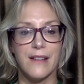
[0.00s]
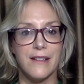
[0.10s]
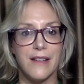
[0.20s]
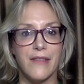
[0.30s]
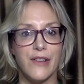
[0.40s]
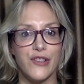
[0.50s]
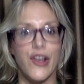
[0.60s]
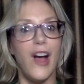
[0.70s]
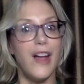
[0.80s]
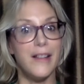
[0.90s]
give it a
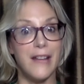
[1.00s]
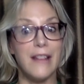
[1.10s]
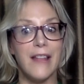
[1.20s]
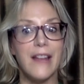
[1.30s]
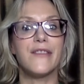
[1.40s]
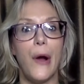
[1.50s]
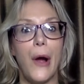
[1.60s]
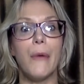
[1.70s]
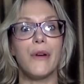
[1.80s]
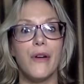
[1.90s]
shot, and let us know
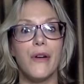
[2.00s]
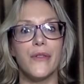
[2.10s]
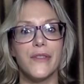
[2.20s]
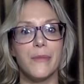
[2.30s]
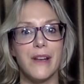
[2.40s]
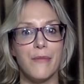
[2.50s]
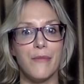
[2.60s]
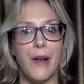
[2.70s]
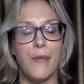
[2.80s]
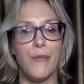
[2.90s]
how it goes. I mean,
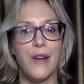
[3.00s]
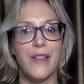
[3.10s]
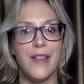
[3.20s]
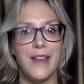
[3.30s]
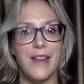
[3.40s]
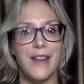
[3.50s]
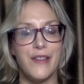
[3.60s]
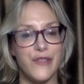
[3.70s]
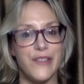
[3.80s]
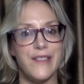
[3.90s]
I'm really
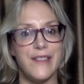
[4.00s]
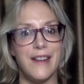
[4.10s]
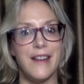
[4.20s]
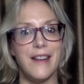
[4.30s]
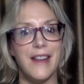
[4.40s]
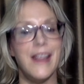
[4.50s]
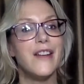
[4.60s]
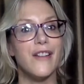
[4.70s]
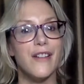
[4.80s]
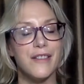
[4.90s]
interested and
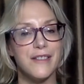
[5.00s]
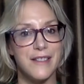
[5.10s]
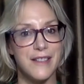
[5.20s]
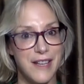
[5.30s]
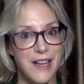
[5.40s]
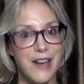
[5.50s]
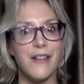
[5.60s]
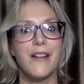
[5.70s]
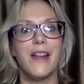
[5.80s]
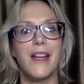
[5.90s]
eager to
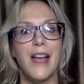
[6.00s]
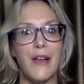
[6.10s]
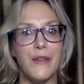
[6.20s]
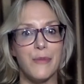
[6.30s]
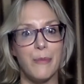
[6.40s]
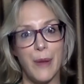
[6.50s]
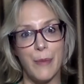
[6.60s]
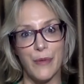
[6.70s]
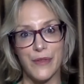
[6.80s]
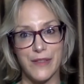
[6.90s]
hear how
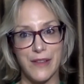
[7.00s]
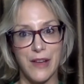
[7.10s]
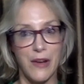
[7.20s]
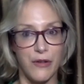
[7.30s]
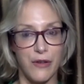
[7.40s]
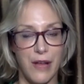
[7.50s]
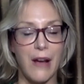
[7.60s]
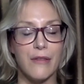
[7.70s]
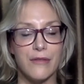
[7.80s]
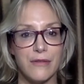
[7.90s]
people's,
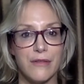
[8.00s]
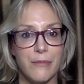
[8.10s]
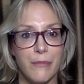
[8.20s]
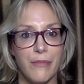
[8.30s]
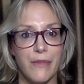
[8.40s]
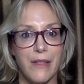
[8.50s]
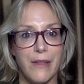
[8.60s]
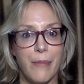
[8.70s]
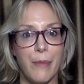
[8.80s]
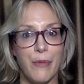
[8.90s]
how the
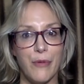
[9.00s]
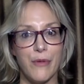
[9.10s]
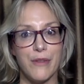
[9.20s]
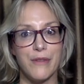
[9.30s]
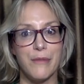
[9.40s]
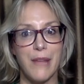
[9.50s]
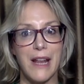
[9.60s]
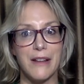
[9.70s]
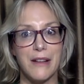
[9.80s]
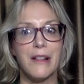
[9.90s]
people who are
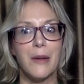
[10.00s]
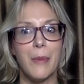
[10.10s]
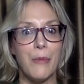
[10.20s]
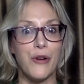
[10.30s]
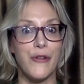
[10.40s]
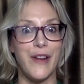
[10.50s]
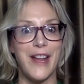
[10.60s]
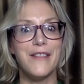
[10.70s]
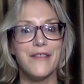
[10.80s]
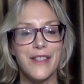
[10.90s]
getting a little bit more
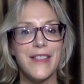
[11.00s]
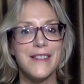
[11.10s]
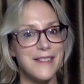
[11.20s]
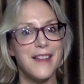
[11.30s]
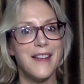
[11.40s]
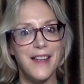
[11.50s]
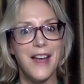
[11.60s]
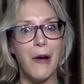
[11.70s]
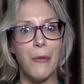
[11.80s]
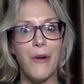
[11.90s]
creative with this,
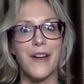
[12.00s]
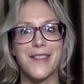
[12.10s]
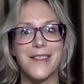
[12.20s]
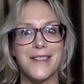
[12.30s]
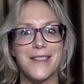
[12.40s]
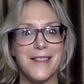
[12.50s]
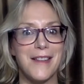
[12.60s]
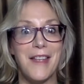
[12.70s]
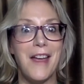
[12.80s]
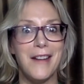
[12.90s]
how it works. Because
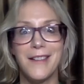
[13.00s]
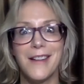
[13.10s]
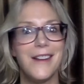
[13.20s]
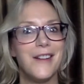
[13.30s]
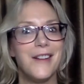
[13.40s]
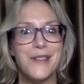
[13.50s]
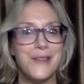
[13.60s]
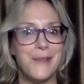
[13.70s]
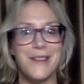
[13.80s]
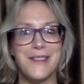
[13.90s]
in the end, we
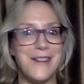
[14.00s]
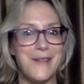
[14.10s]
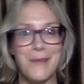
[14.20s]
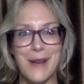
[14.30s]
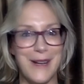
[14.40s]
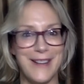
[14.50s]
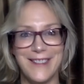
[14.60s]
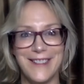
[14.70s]
just want to see everybody,